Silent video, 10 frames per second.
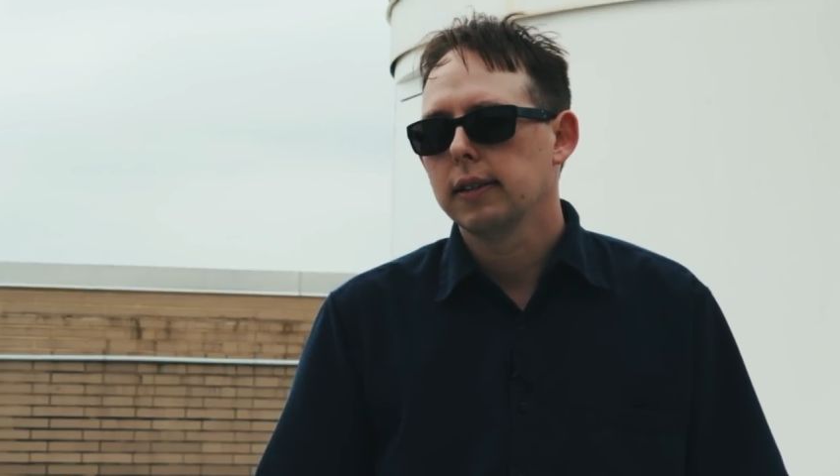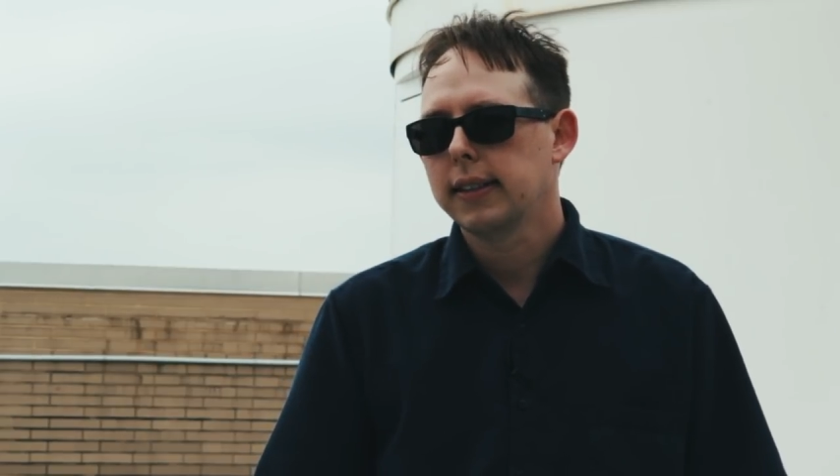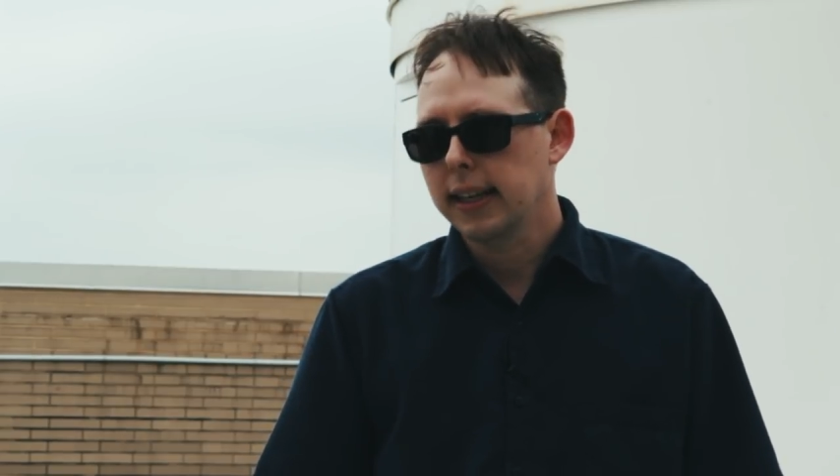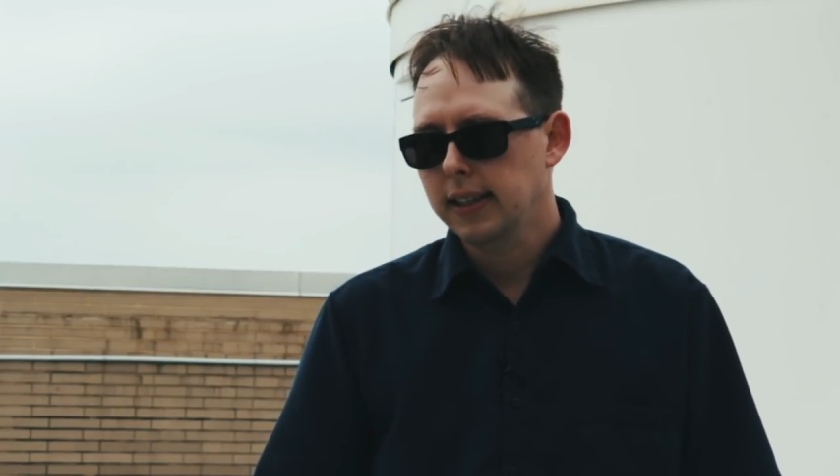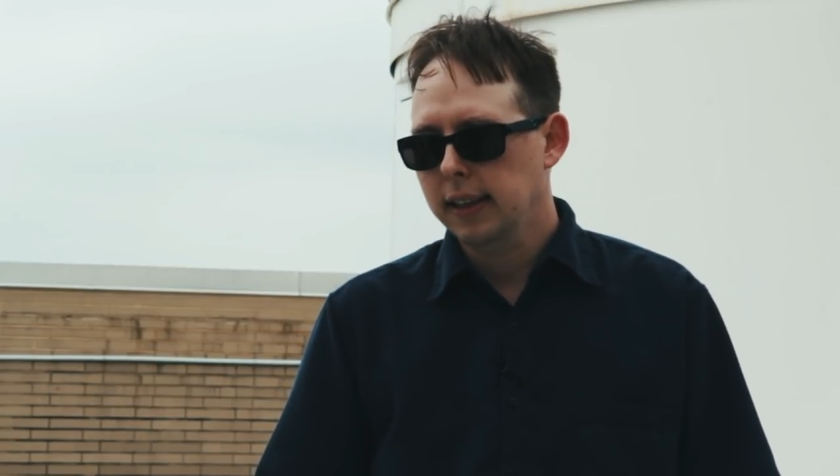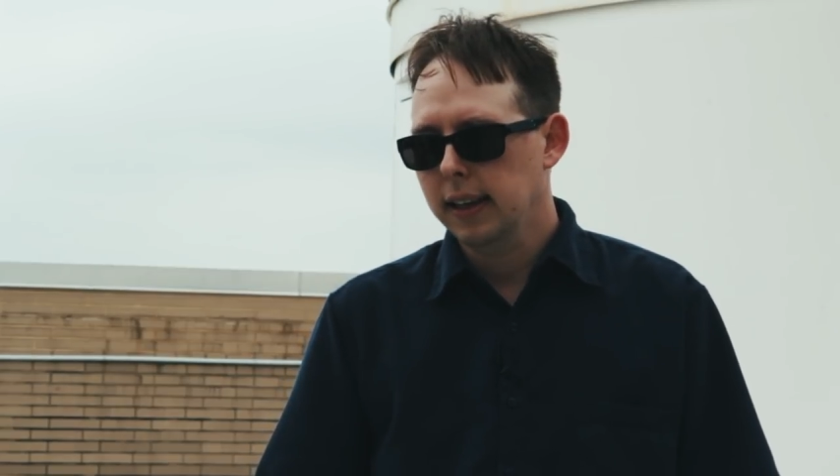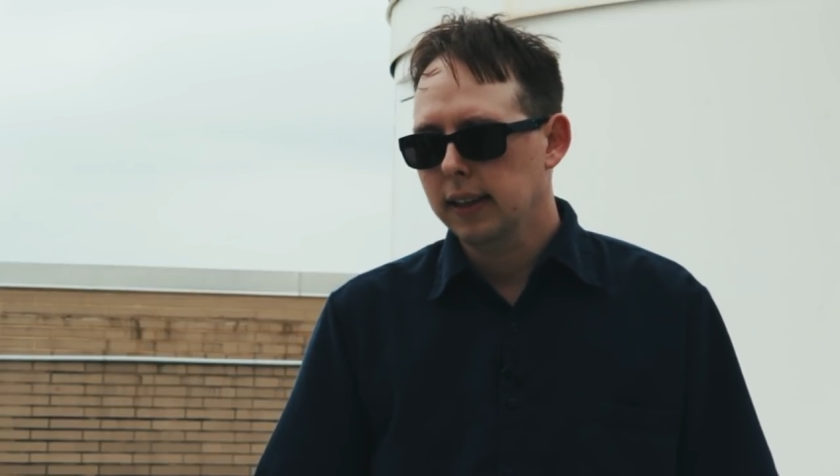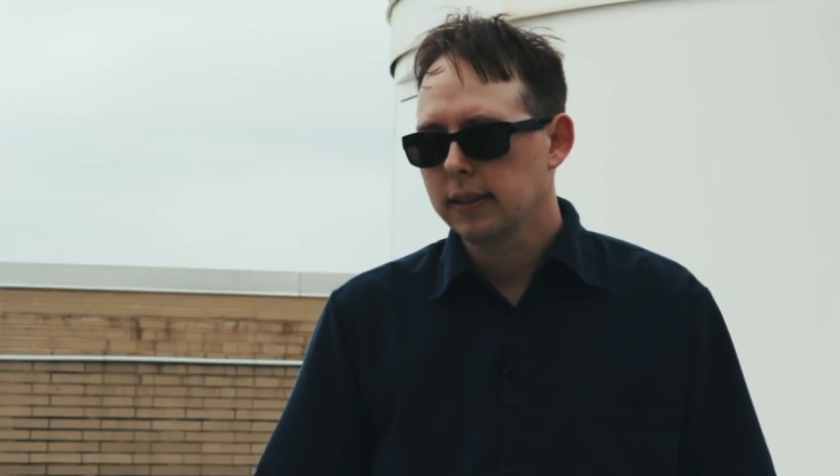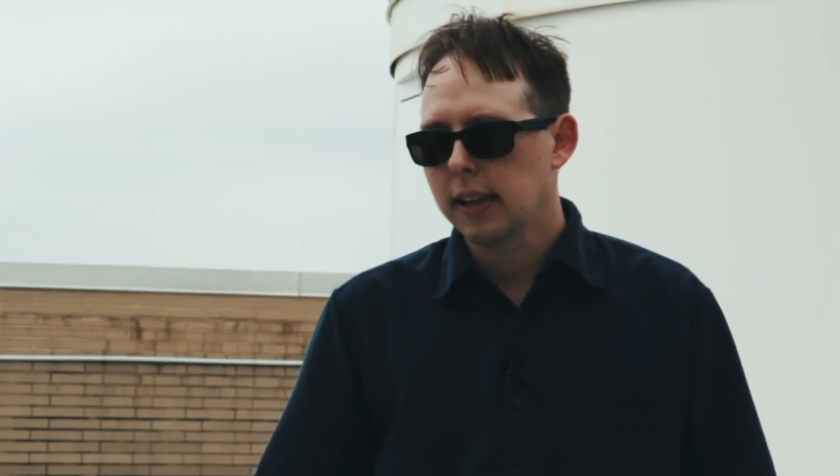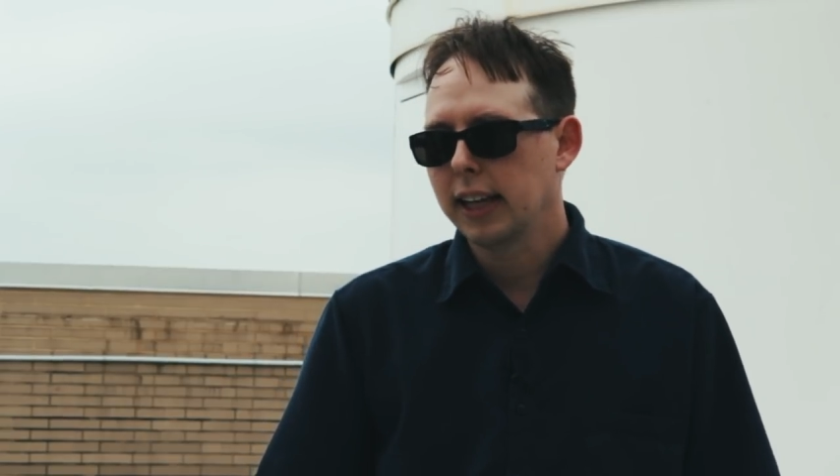SETI
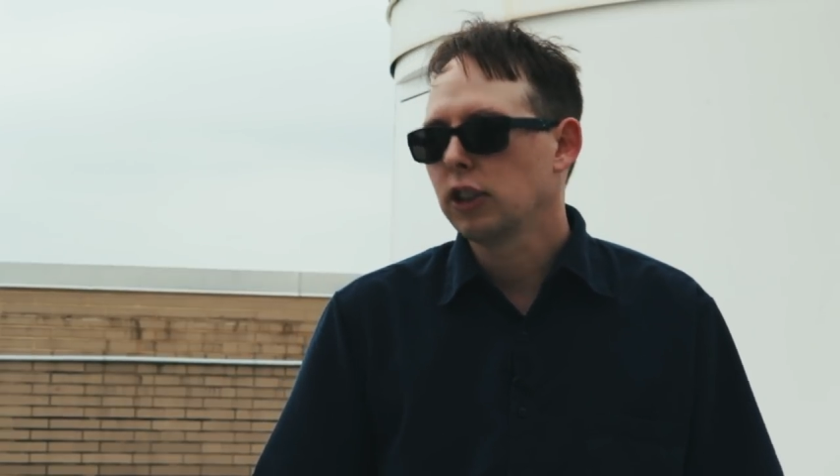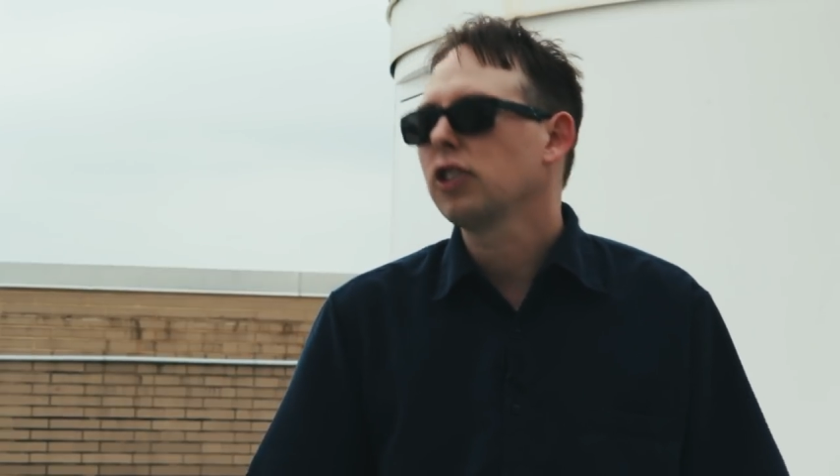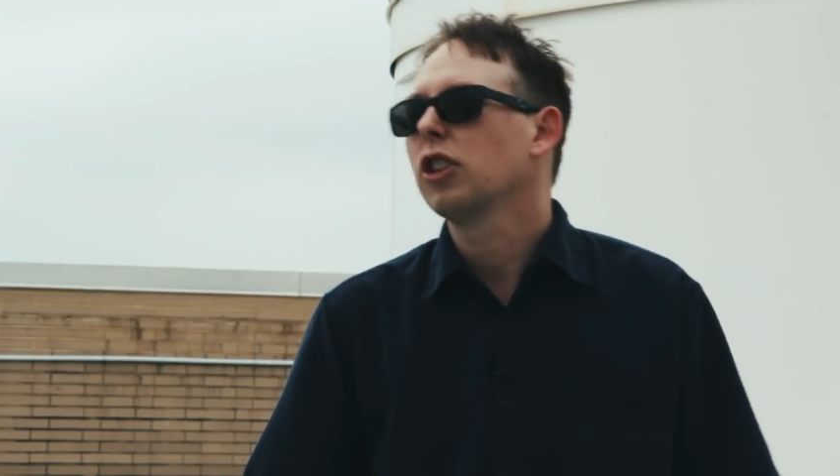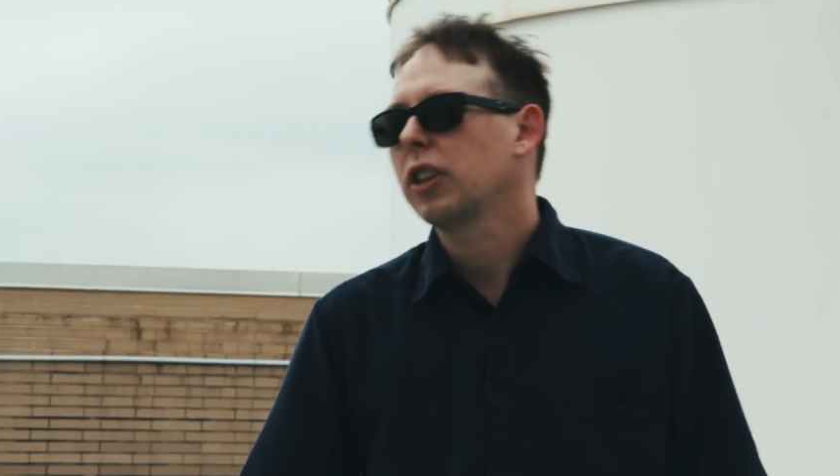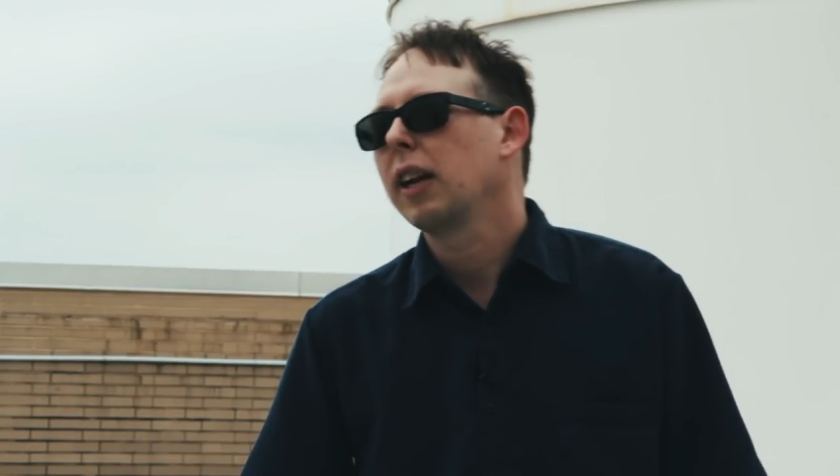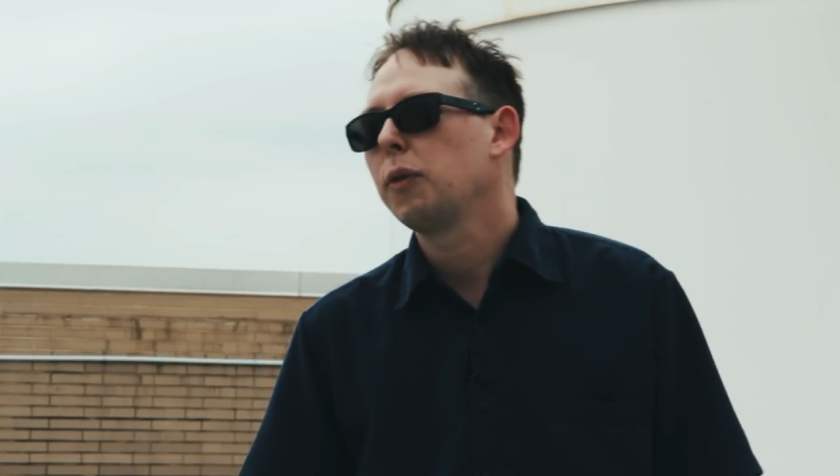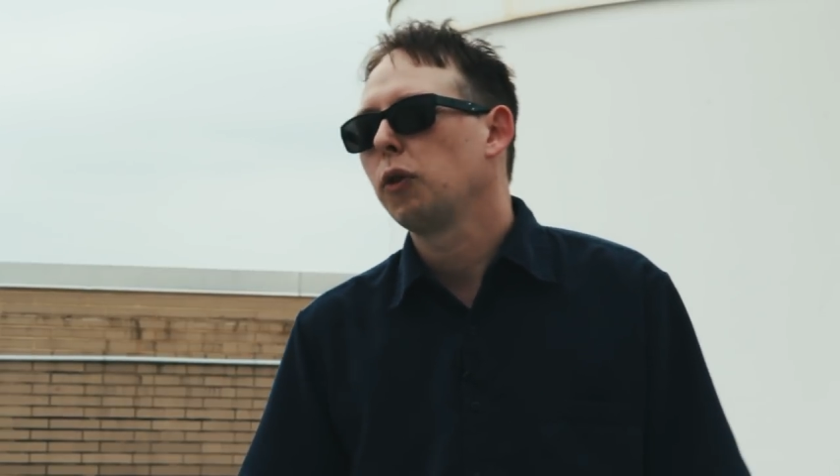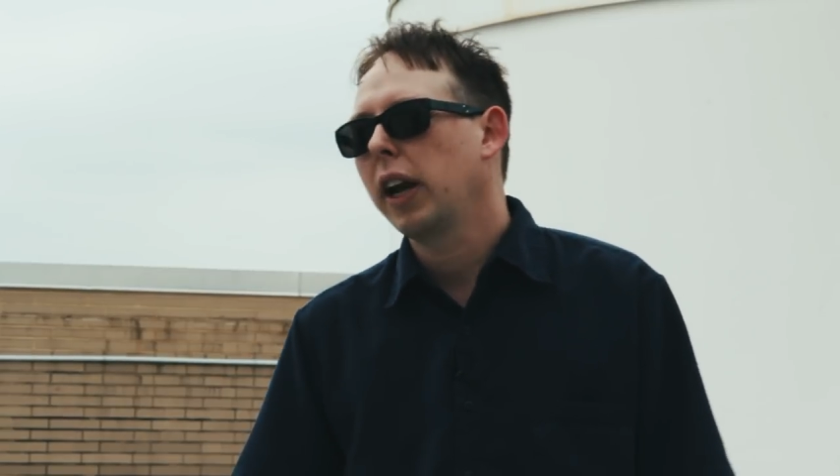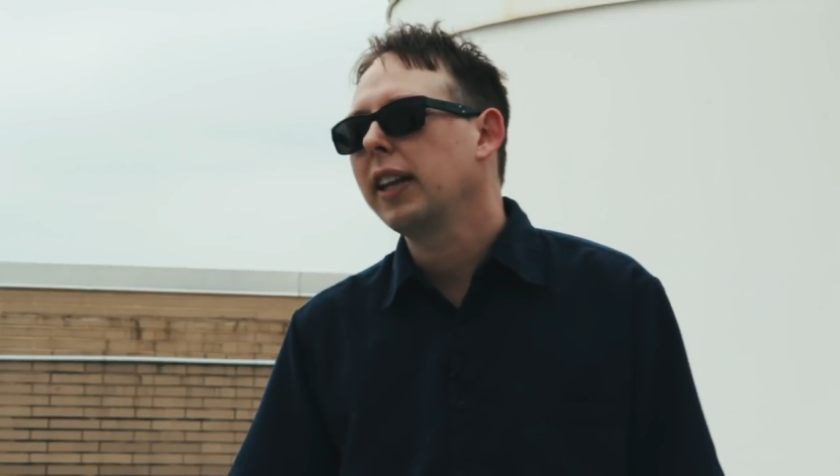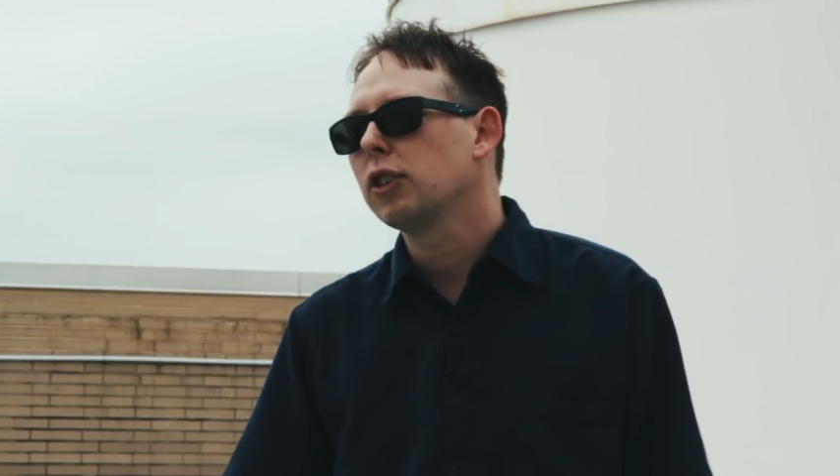is not just looking for
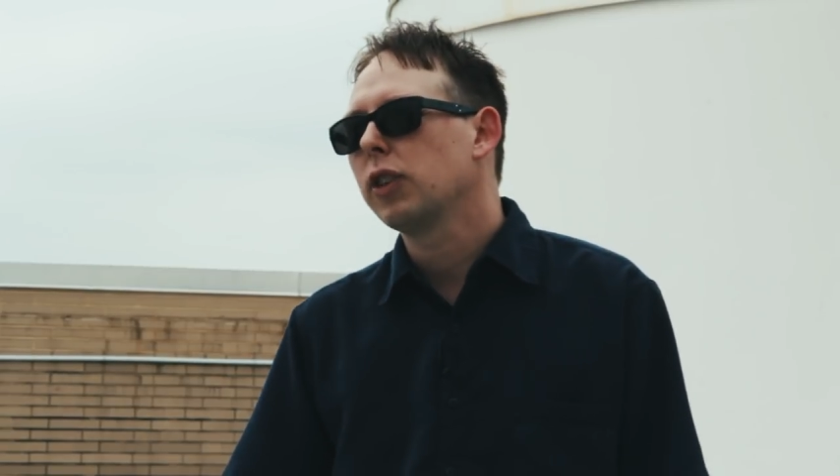radio